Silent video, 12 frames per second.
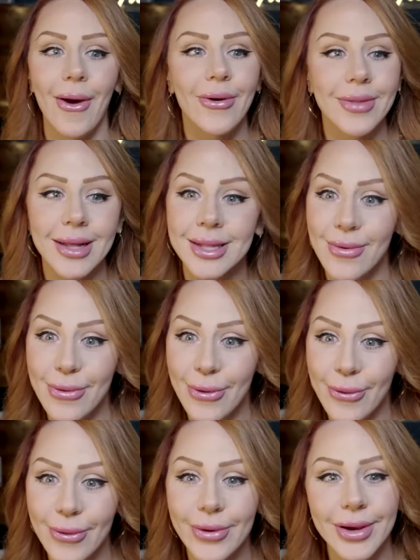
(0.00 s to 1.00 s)
Oh, that's so
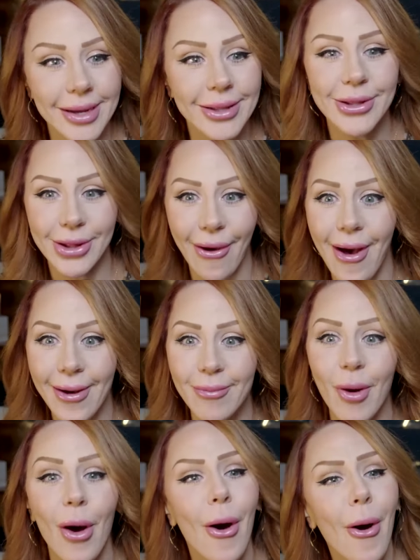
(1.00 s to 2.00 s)
cool. Good
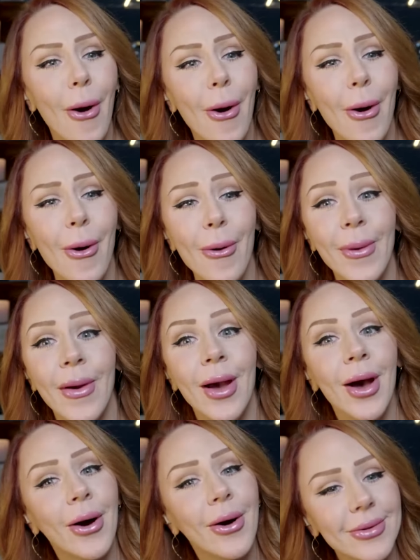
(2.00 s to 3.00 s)
job. Oh,
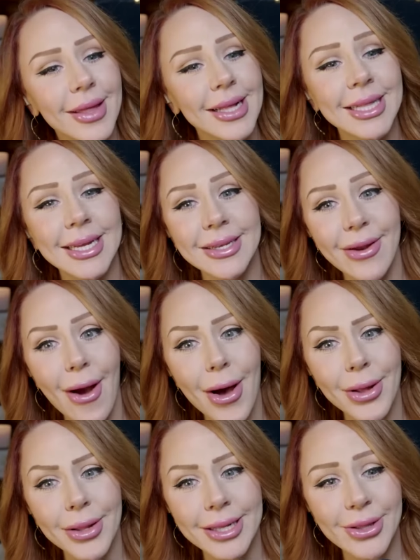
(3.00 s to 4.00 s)
oh, that's
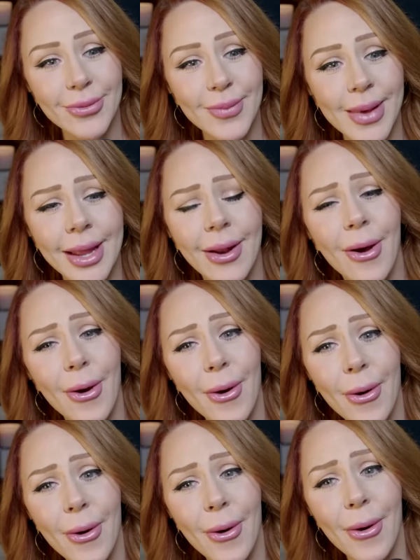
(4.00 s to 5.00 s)
acknowledgement.
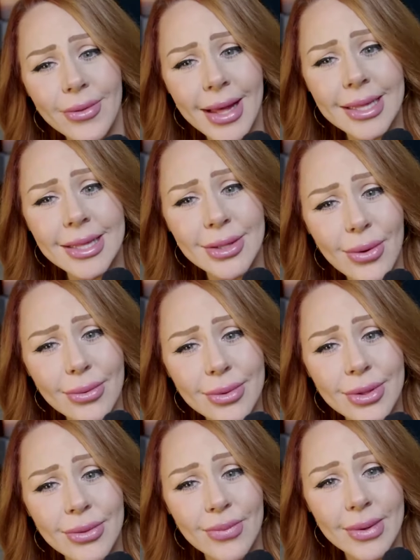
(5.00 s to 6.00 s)
Oh, that's so
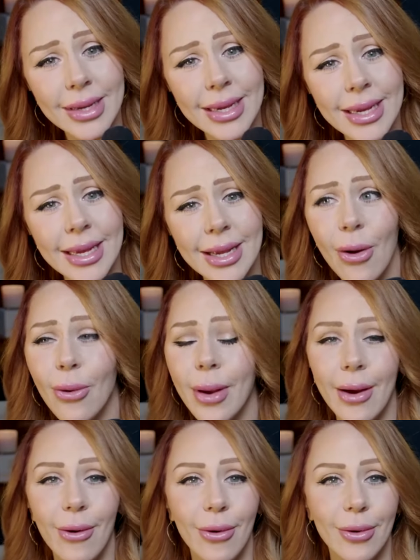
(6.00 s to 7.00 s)
sweet.
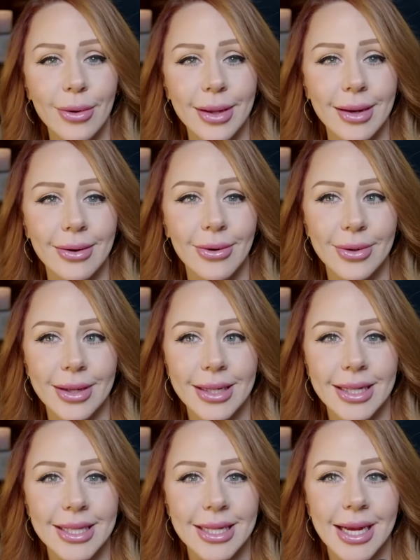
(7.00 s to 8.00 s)
Okay, hold on, hold
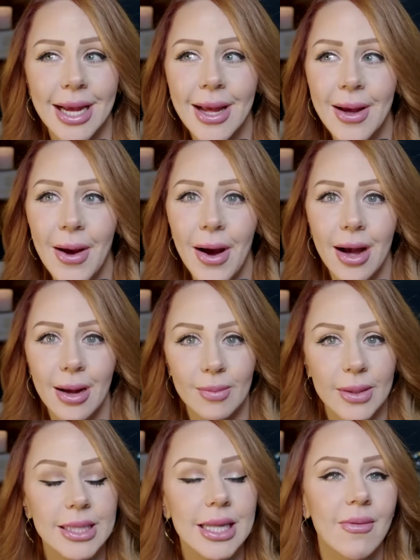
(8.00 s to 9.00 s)
on. Let's see.
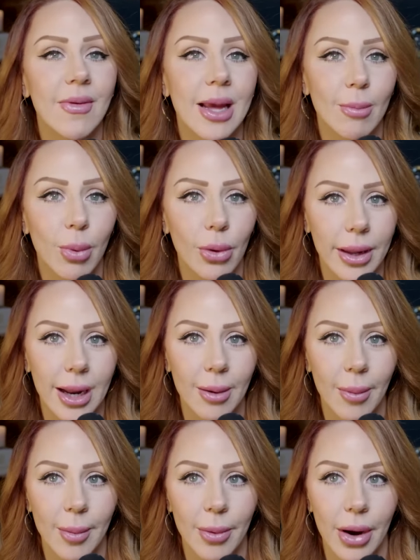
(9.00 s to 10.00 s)
Um, let's see if he can pull it
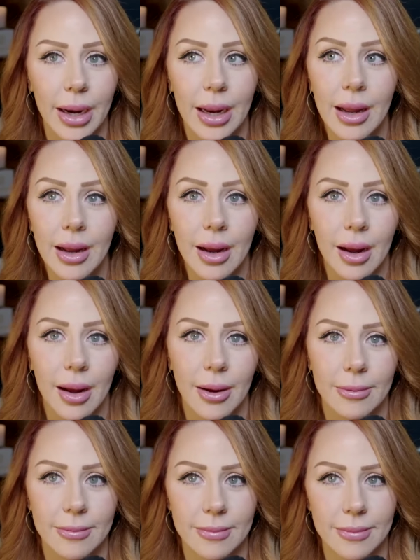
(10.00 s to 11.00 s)
out of my brain.
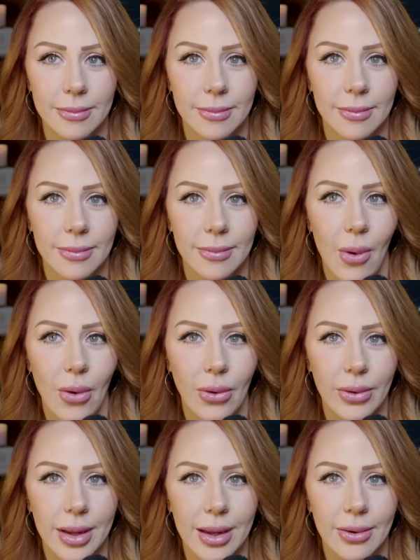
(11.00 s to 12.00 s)
Um,
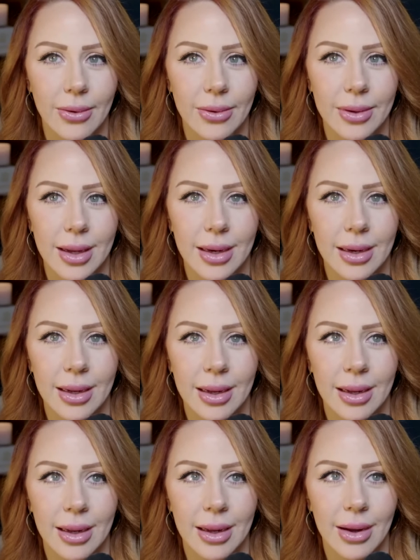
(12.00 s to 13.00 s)
hold on, hold on,
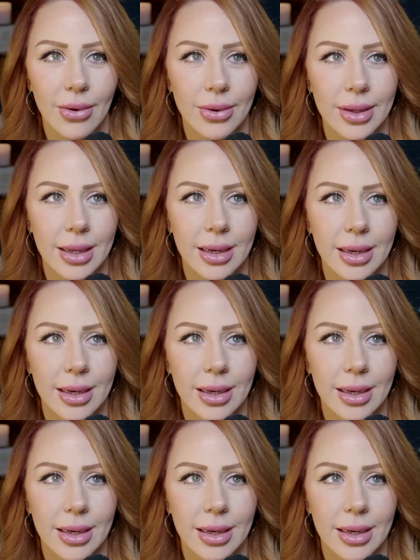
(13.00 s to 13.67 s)
hold on.